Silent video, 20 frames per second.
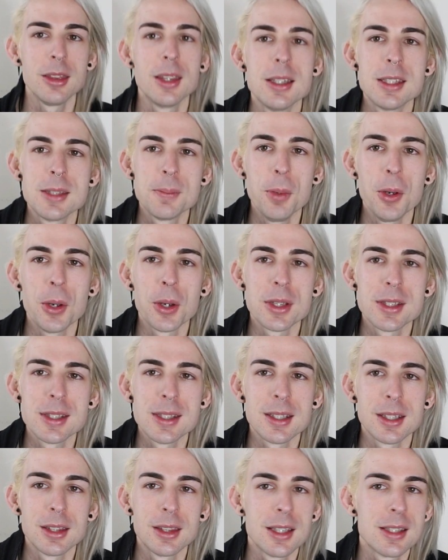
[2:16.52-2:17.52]
this
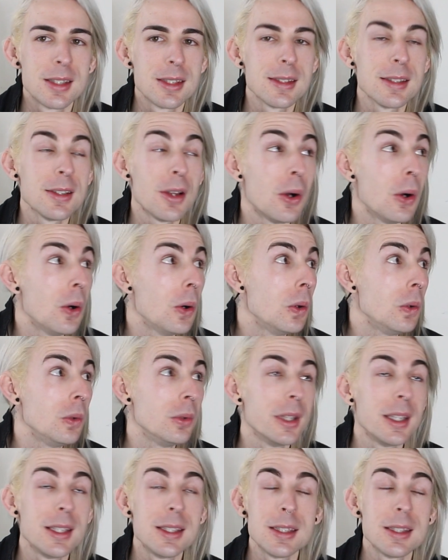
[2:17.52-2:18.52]
person, this soul,
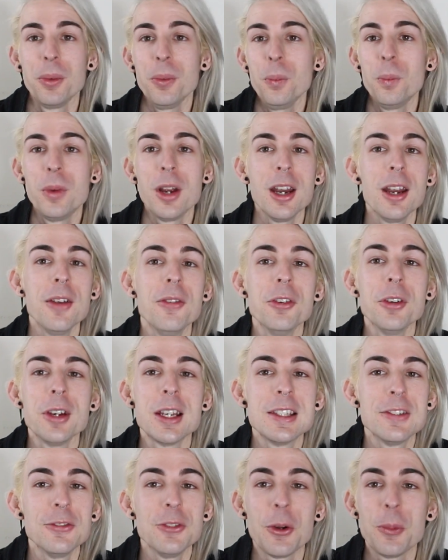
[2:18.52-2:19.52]
this wherever
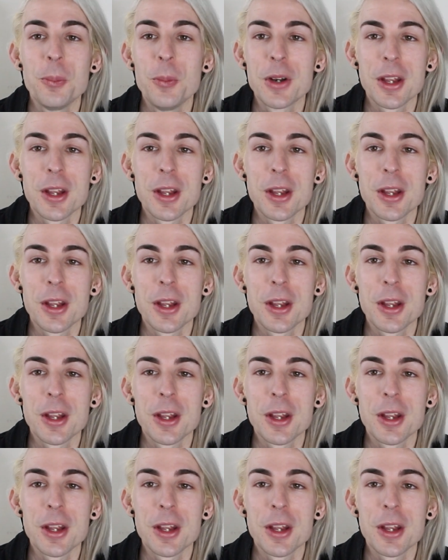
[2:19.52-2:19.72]
he's from,